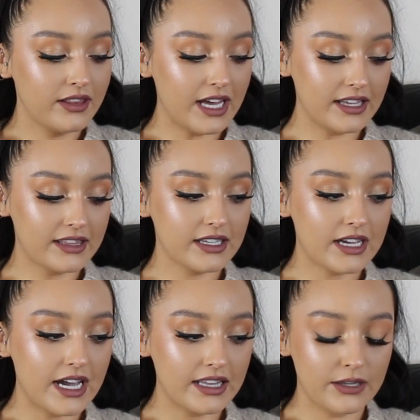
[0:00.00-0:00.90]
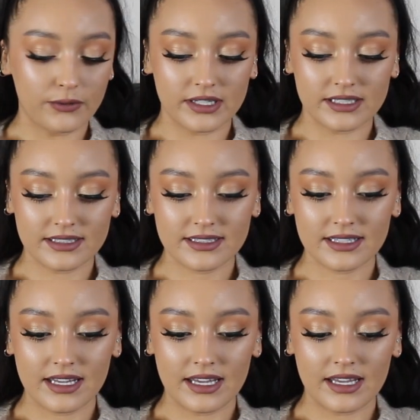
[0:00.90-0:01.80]
I like the Kylie
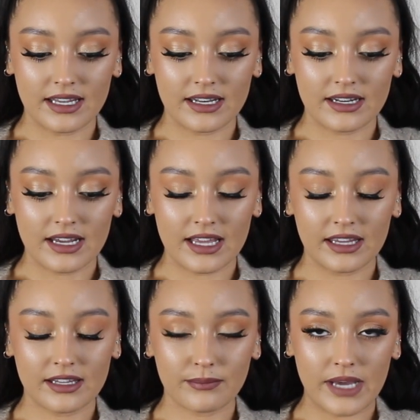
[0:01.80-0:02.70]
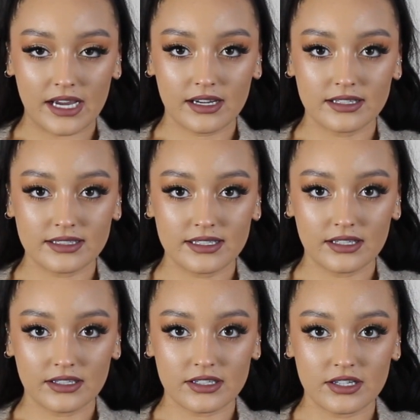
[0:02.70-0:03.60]
ones, and I like matte
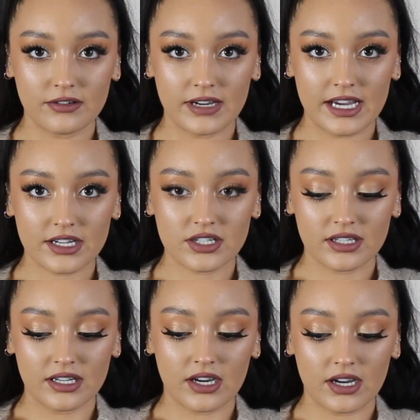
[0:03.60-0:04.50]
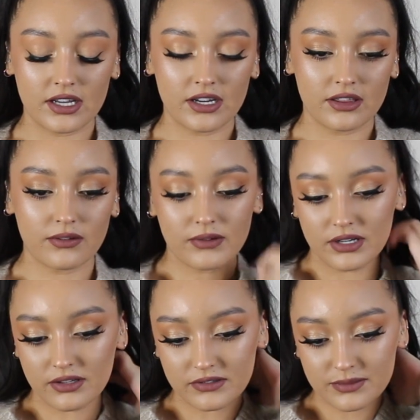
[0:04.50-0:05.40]
concealer too. I actually got another one
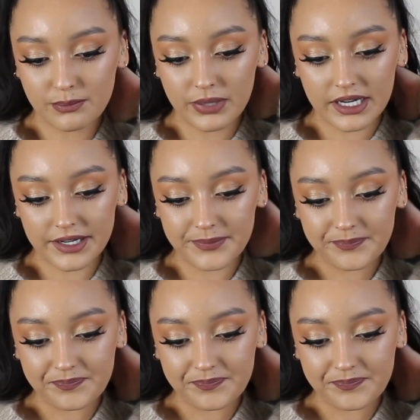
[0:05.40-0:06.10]
of those, but